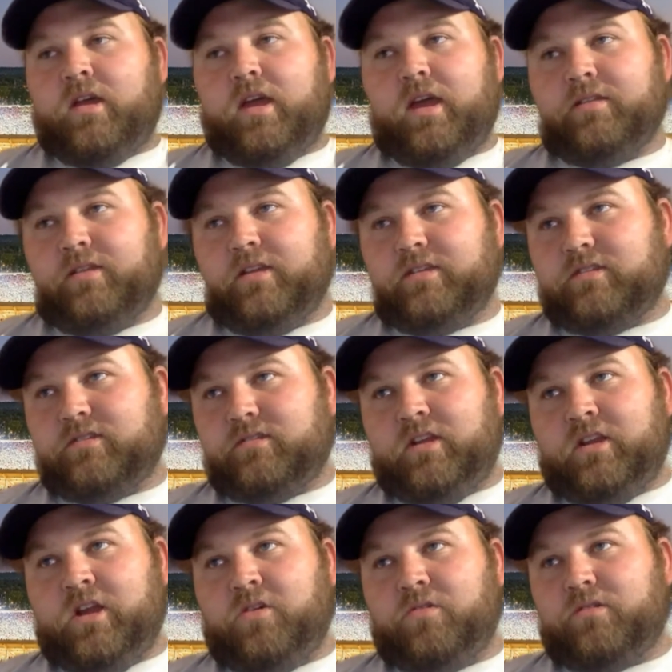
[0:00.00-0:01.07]
And let's,
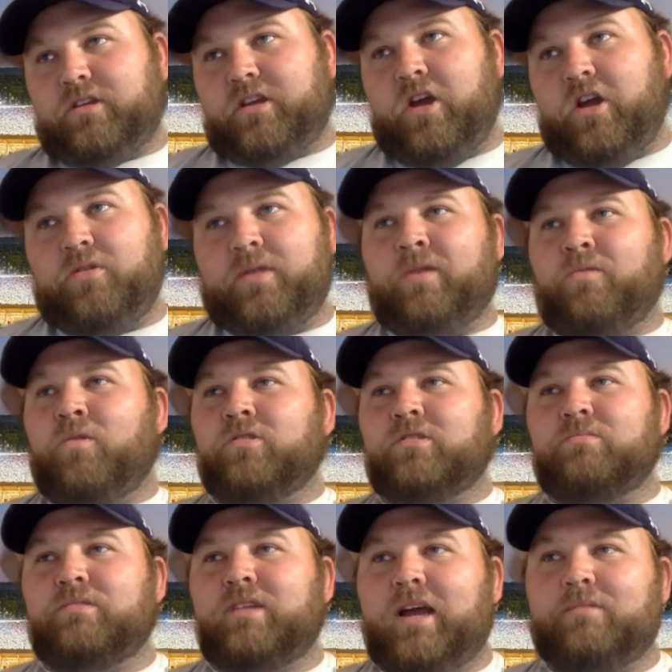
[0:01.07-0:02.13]
there were
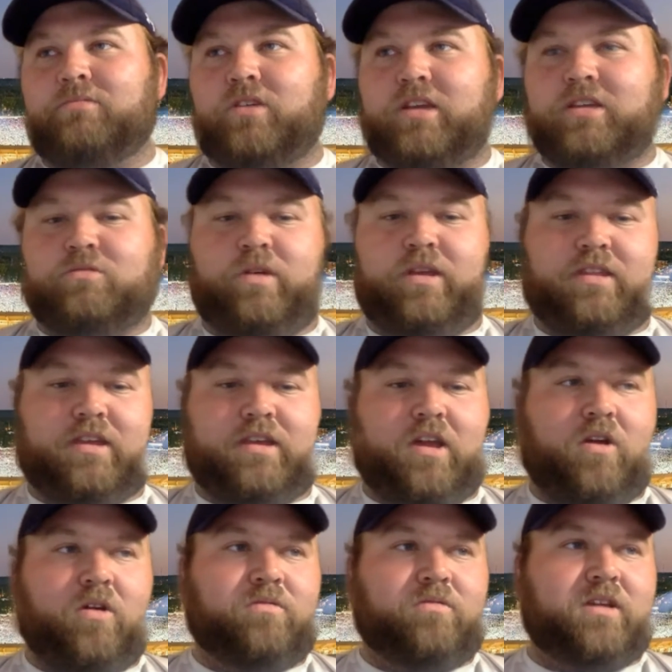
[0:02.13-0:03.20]
some times last week that
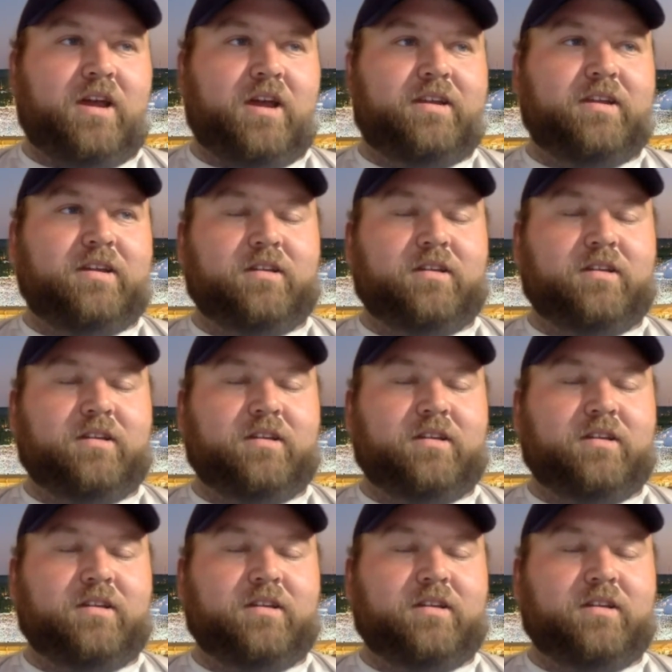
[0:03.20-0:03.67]
Cone kind of